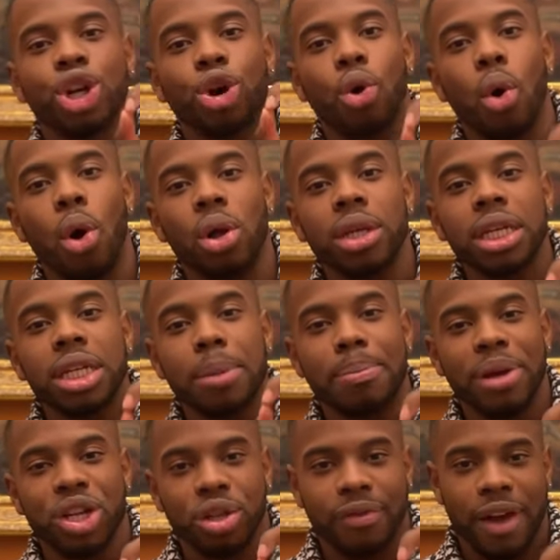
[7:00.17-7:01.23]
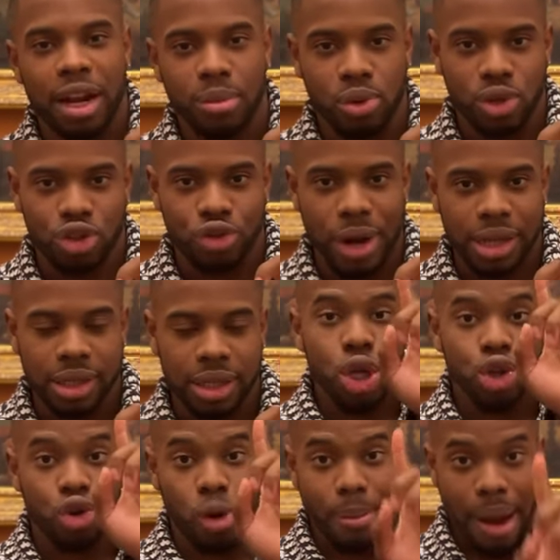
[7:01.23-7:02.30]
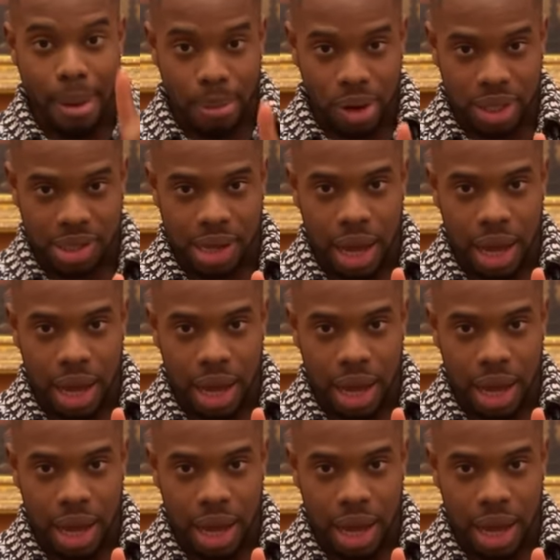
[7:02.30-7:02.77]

the quality that bitches find the most attractive. So remember these